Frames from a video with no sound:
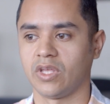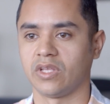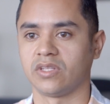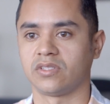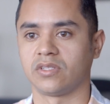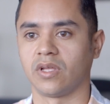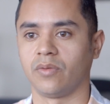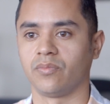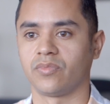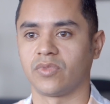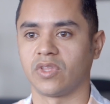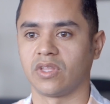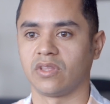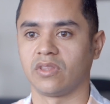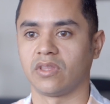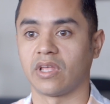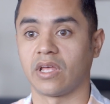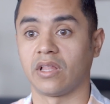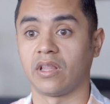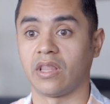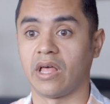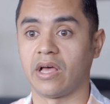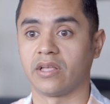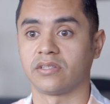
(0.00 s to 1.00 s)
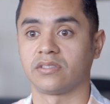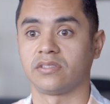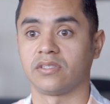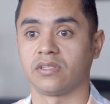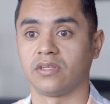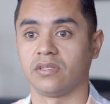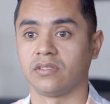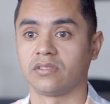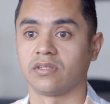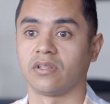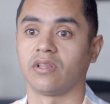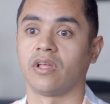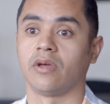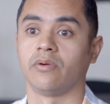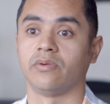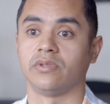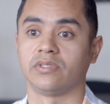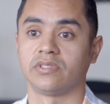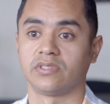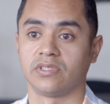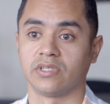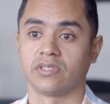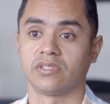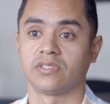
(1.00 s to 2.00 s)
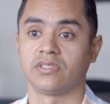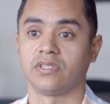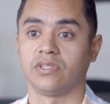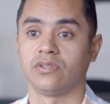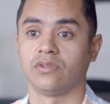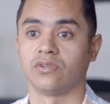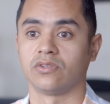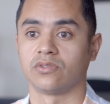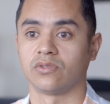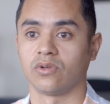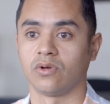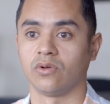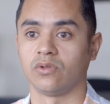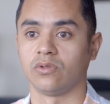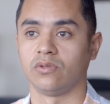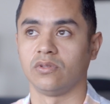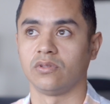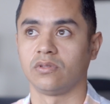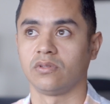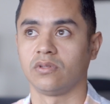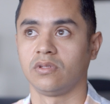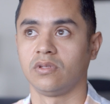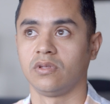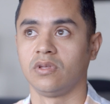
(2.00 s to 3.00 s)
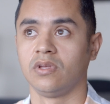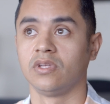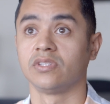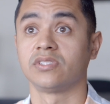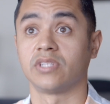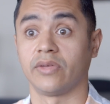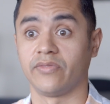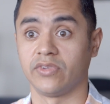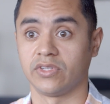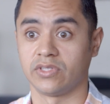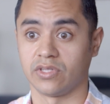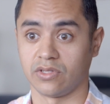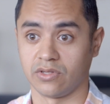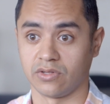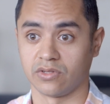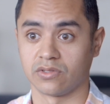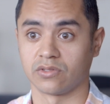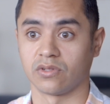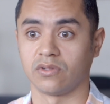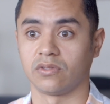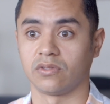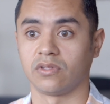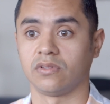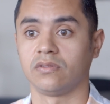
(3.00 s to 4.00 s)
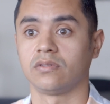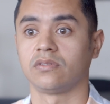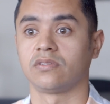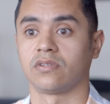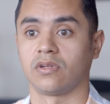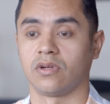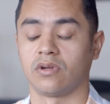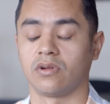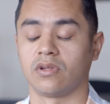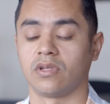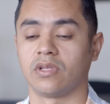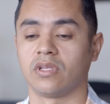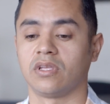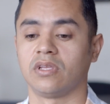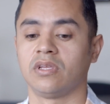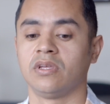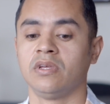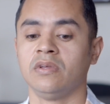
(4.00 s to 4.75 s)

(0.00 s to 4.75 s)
something that lasted until I was 17 years old, sorry,